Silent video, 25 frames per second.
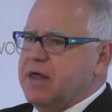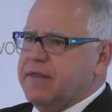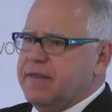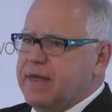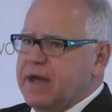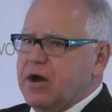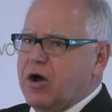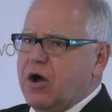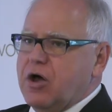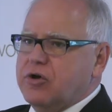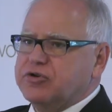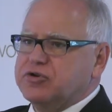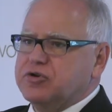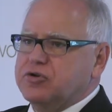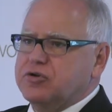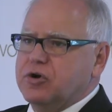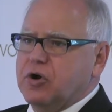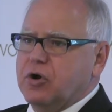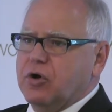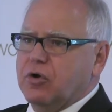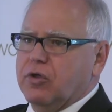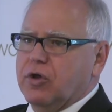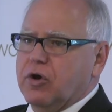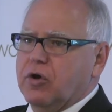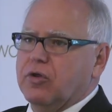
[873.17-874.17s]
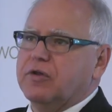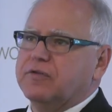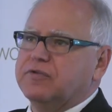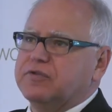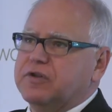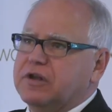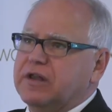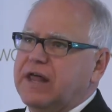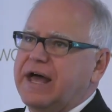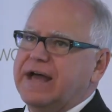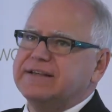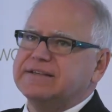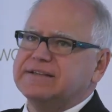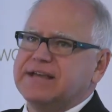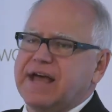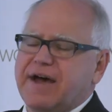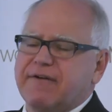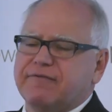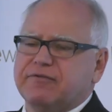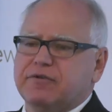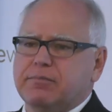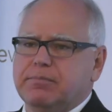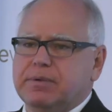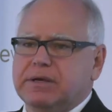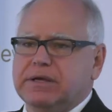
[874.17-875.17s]
They also know, though, that the lights
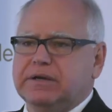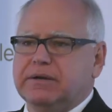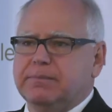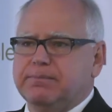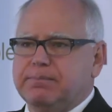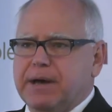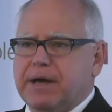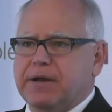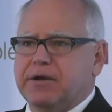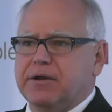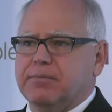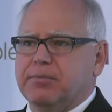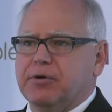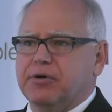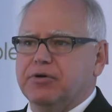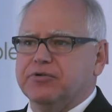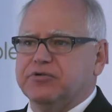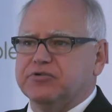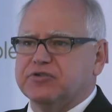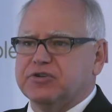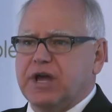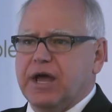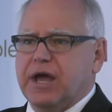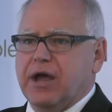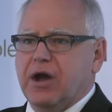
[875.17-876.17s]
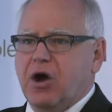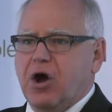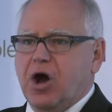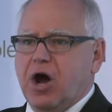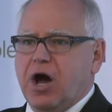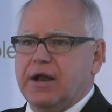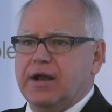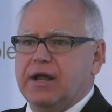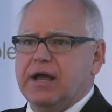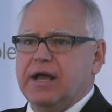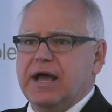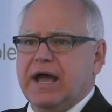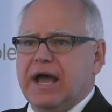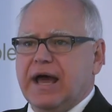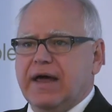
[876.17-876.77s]
have to be dependable and stay on,